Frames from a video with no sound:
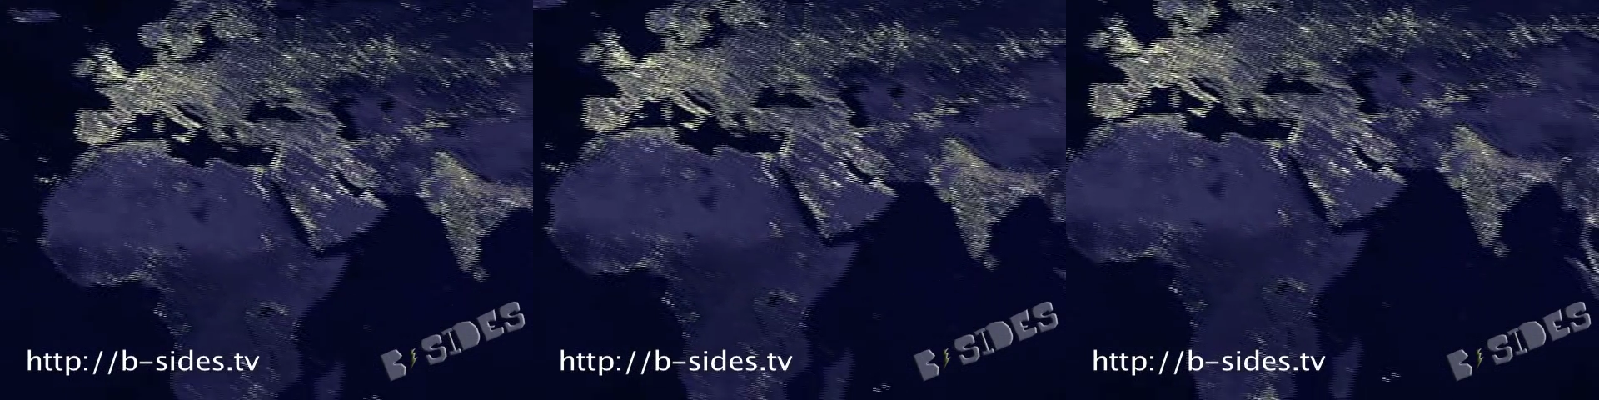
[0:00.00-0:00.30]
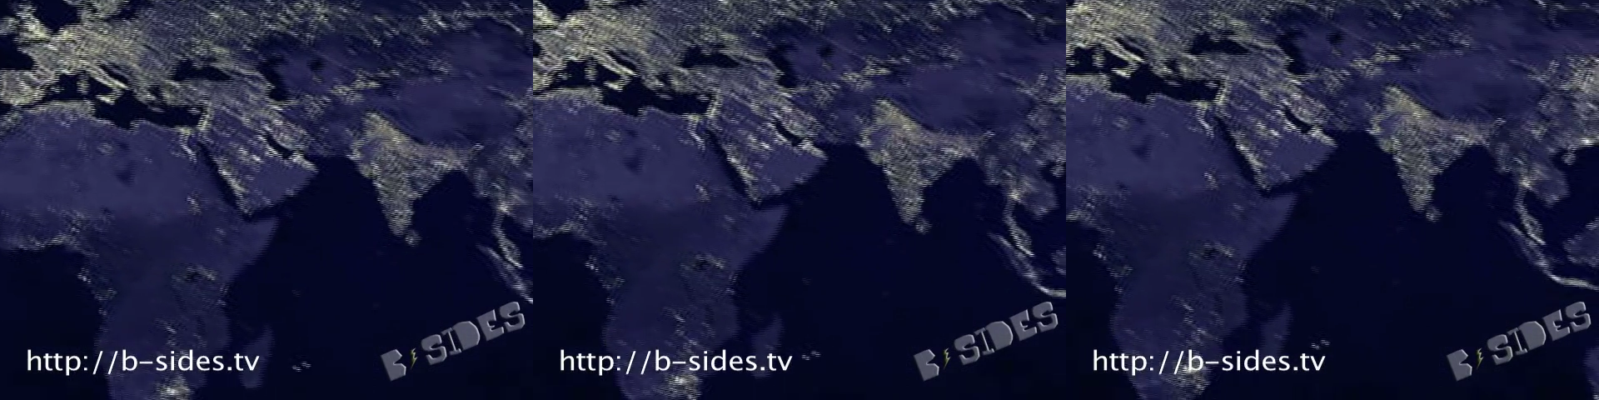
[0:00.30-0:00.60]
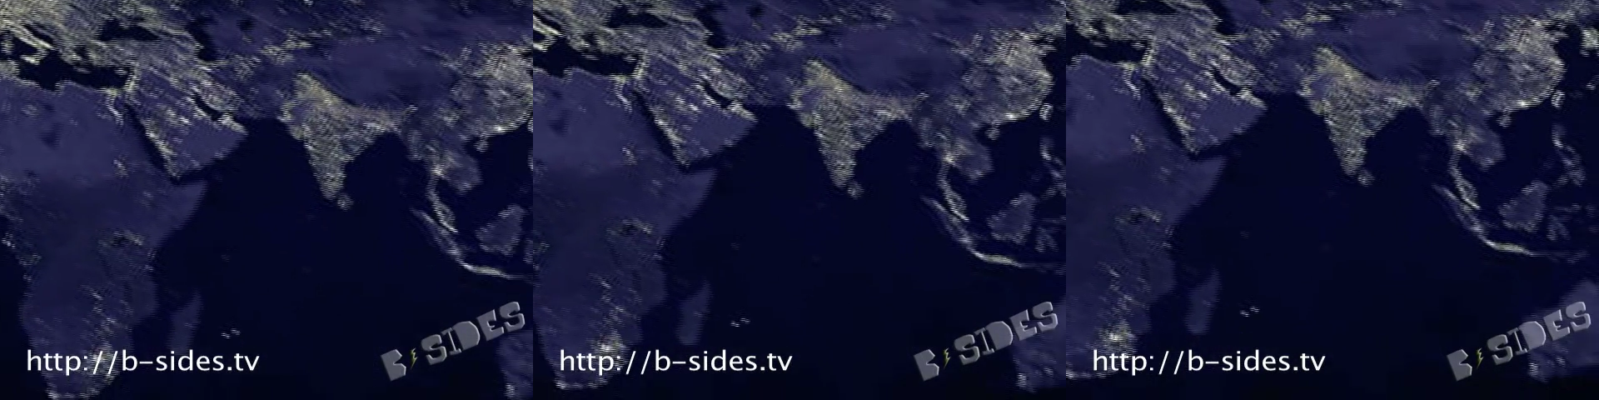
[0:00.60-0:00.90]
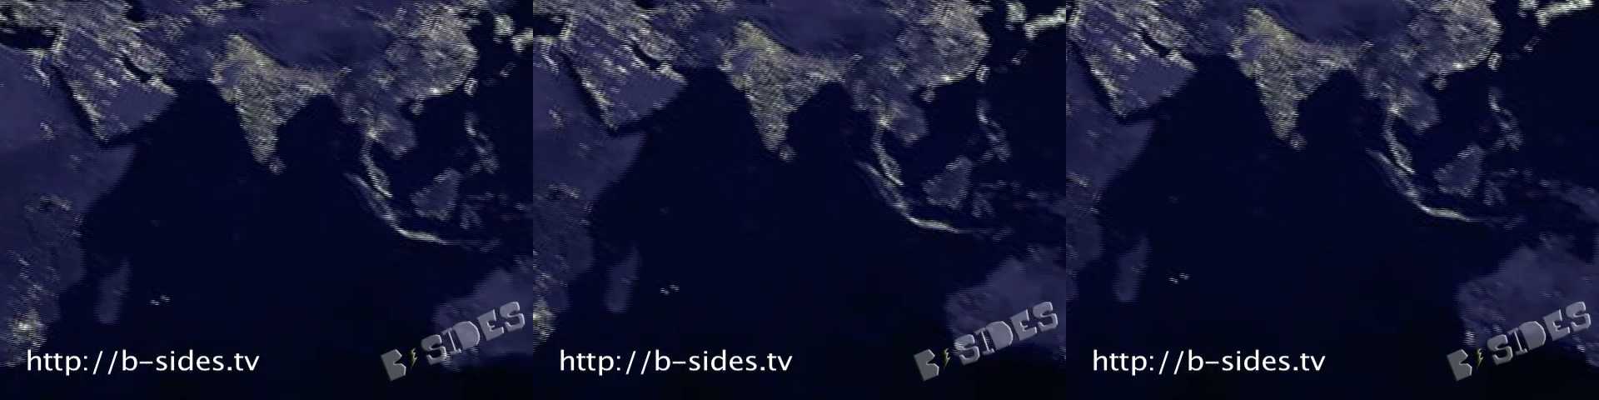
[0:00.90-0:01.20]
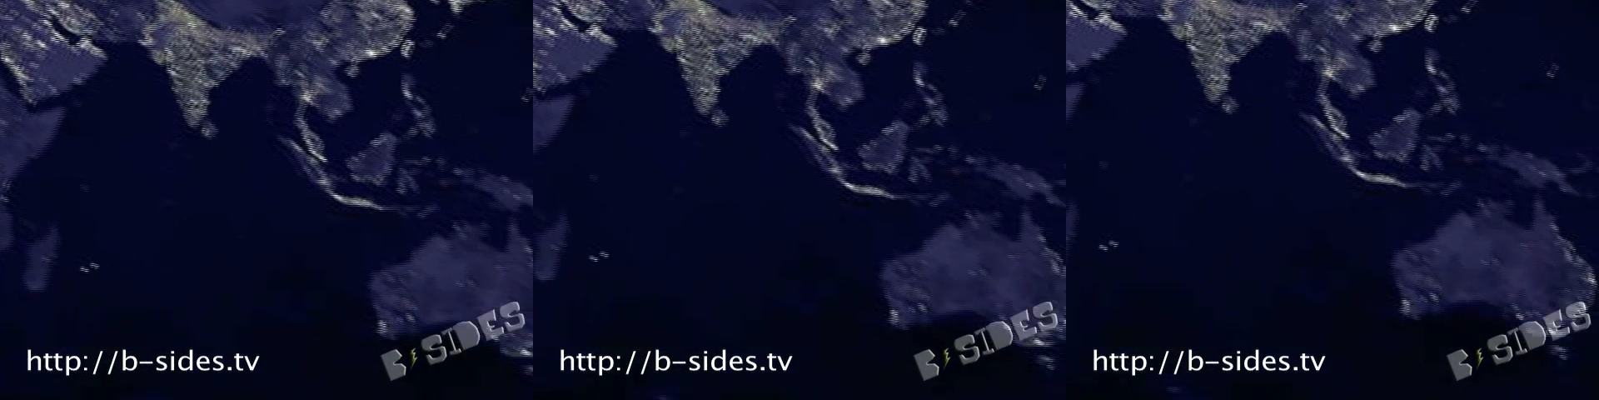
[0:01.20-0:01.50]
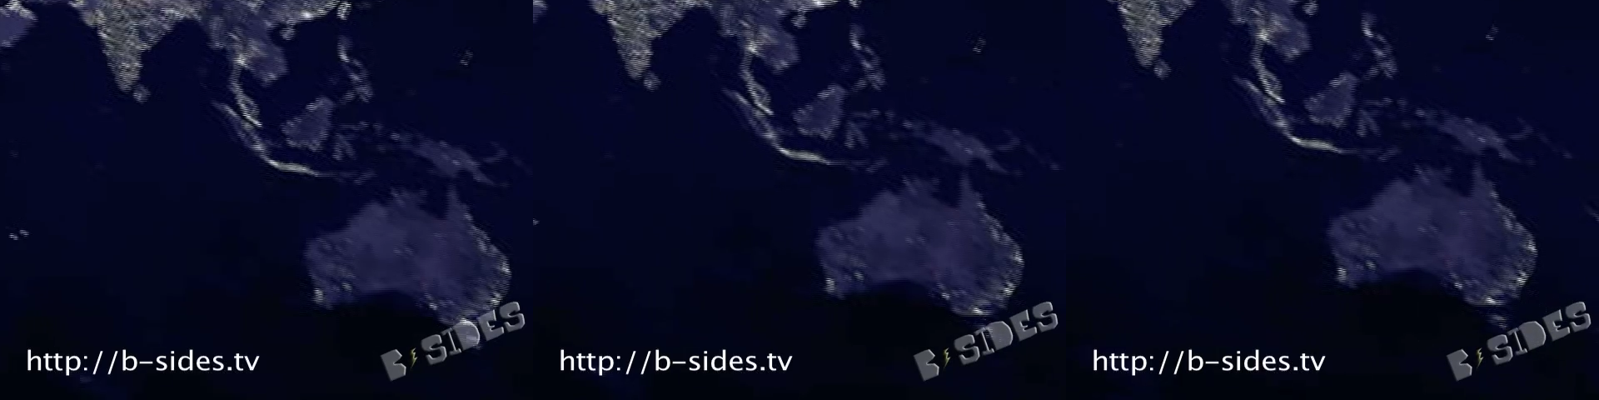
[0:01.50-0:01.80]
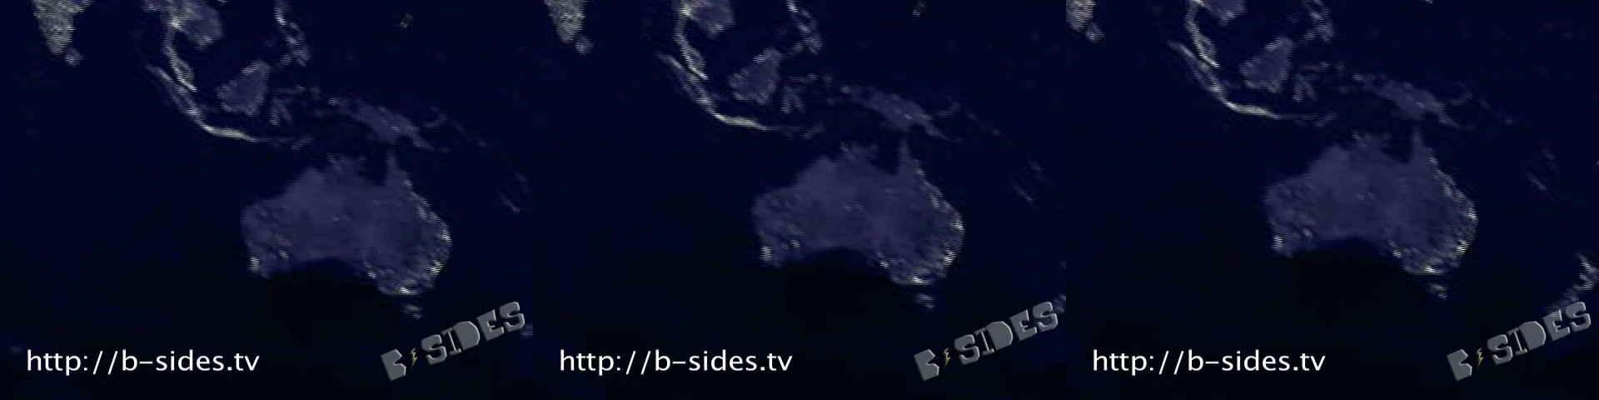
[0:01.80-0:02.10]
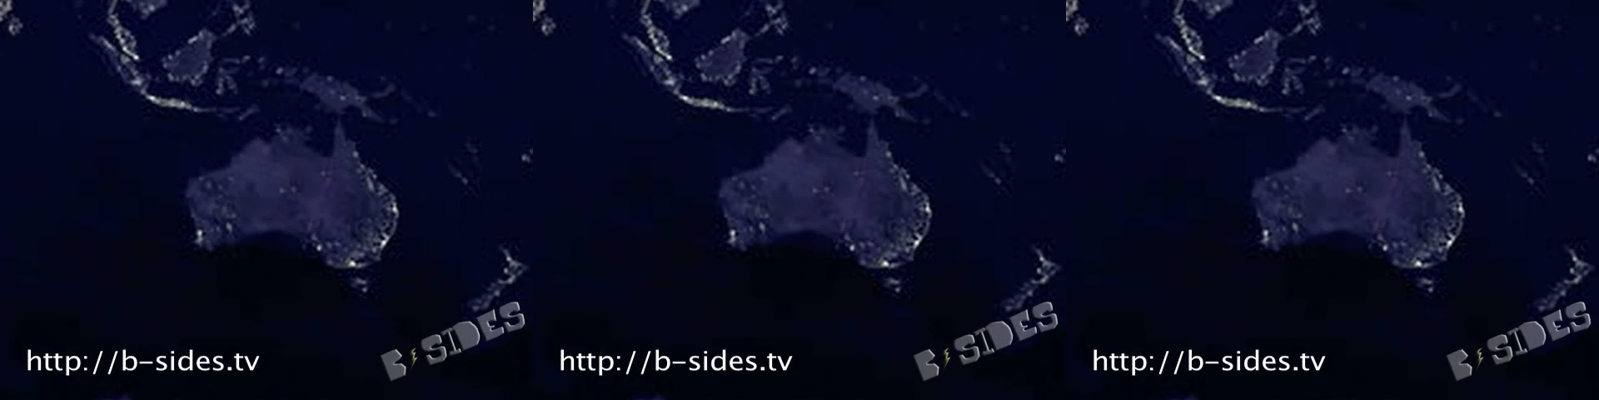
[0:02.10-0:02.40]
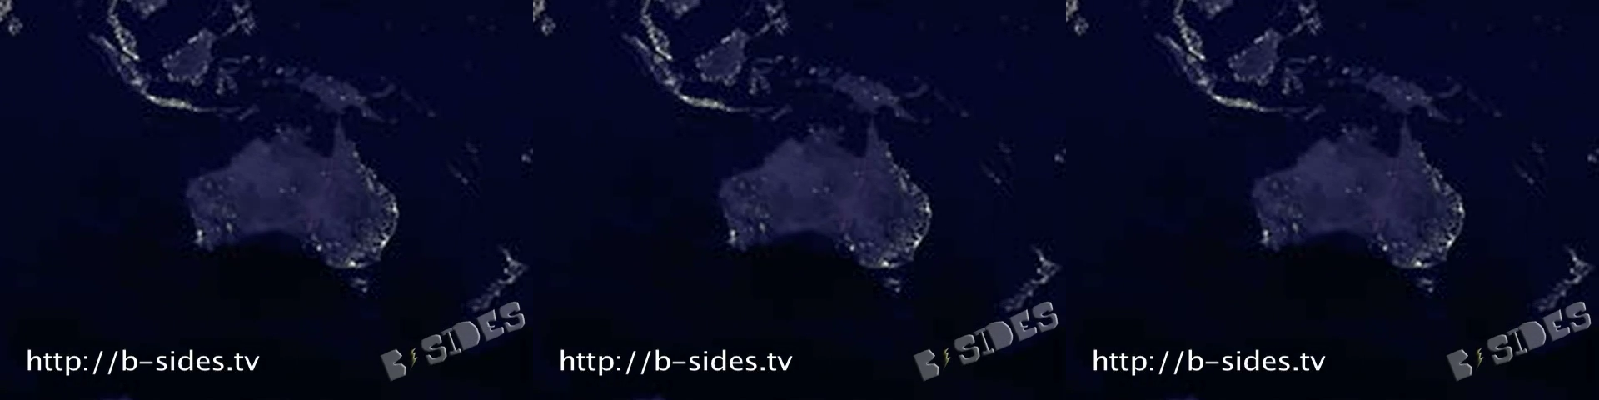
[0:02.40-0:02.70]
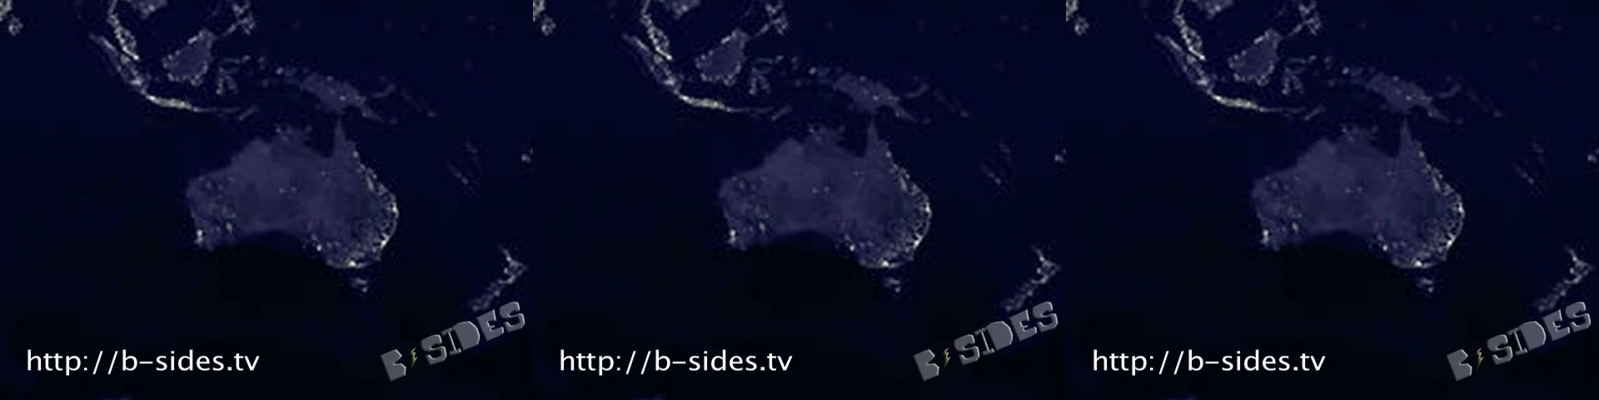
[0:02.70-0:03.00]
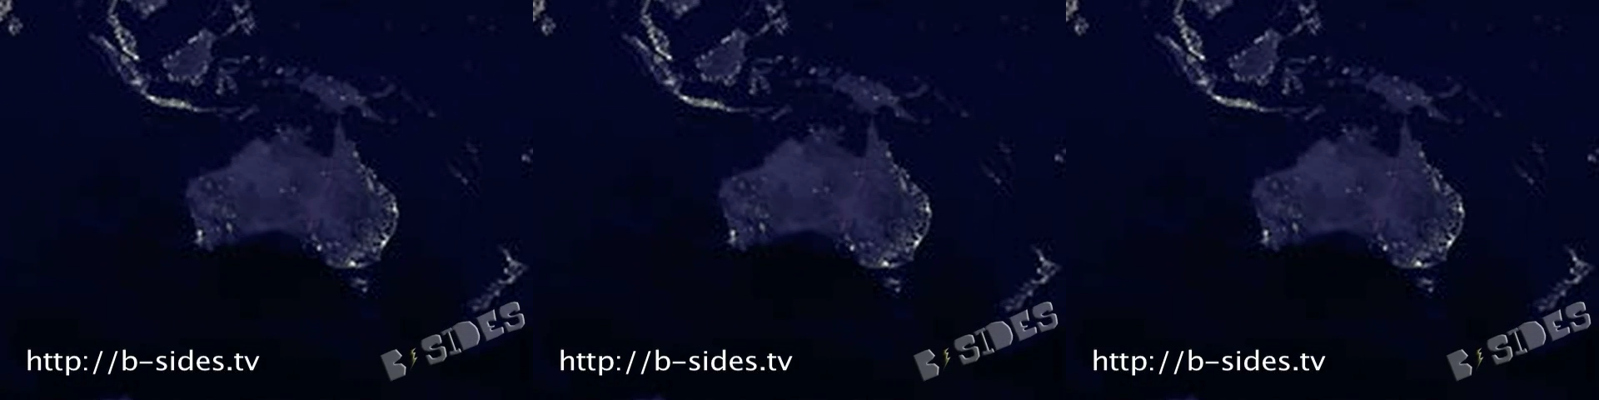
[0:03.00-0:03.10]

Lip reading: (no speaker visible)